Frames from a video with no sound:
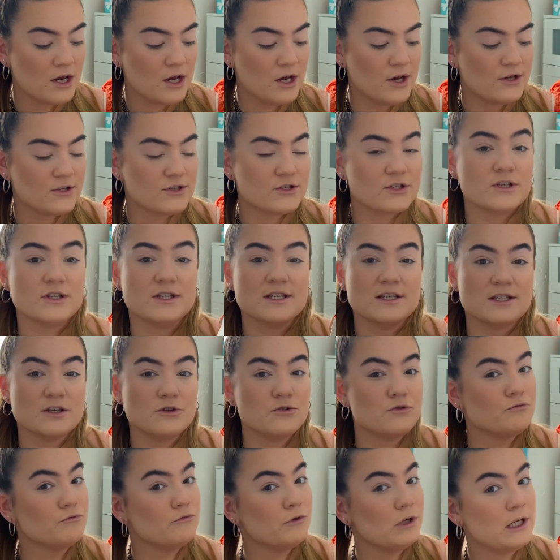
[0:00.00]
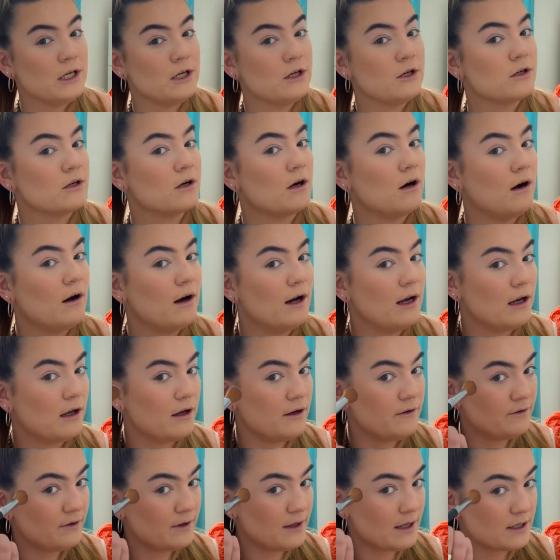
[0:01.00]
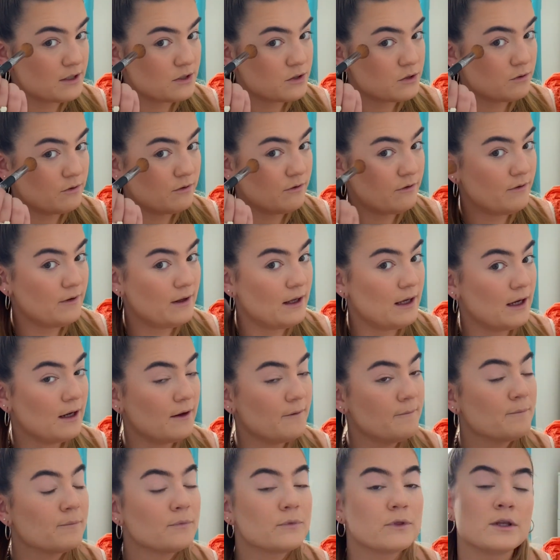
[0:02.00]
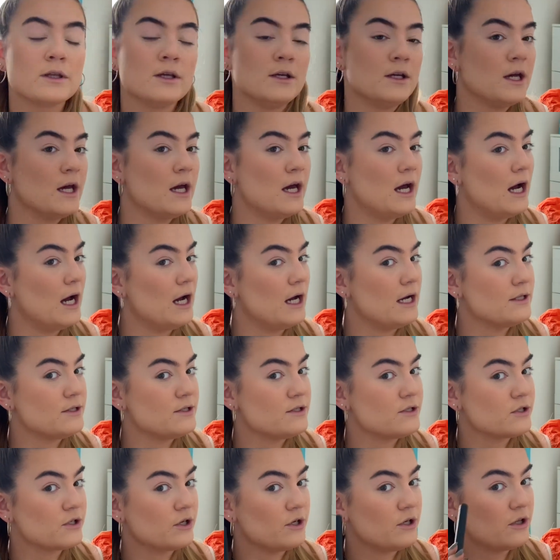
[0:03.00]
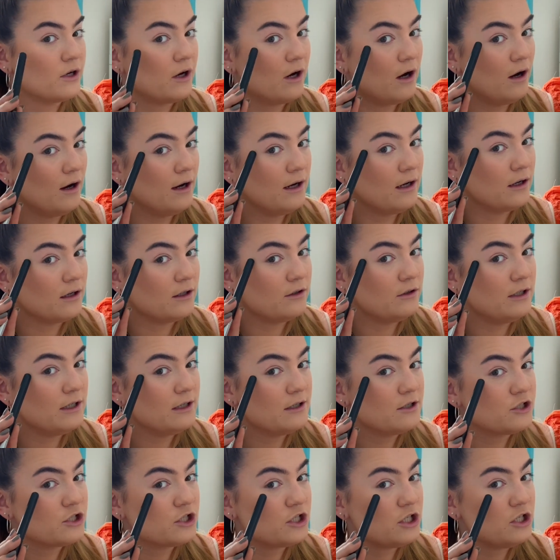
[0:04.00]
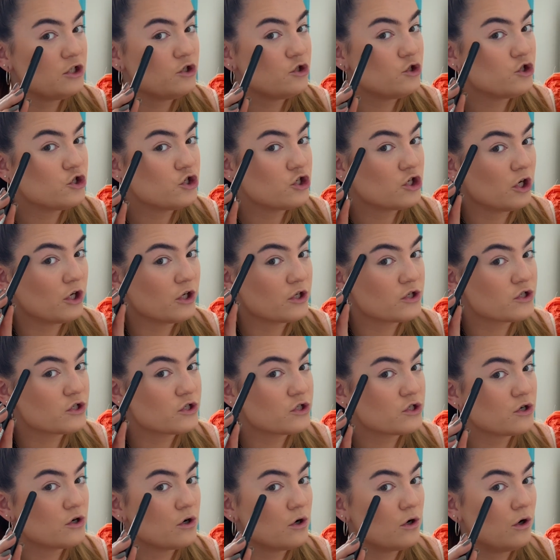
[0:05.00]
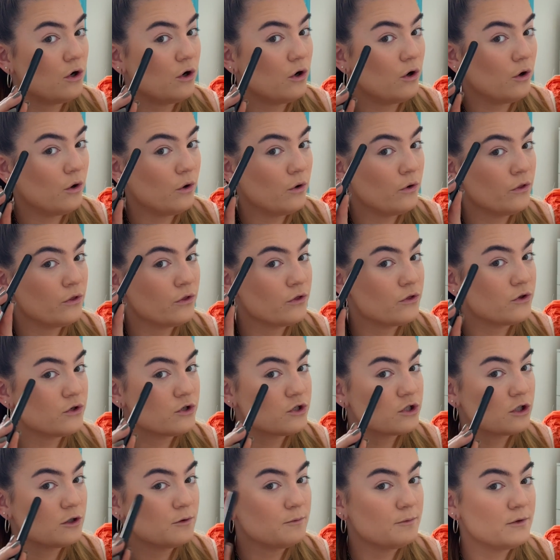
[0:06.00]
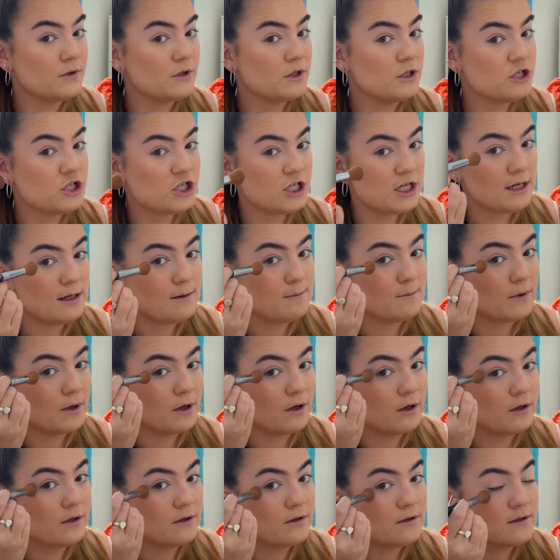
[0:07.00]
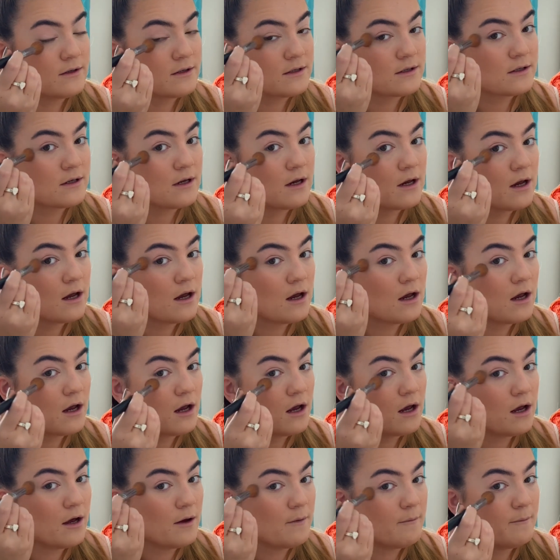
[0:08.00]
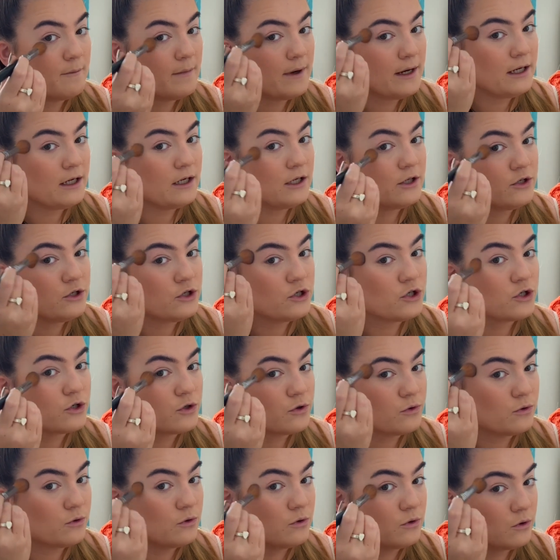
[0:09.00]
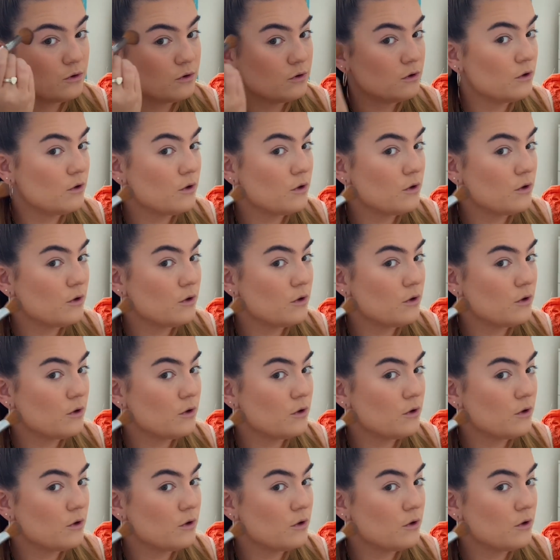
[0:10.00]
So this is a really good highlight for that sort of thing. And so the highlight literally just on the top of the cheekbones, making sure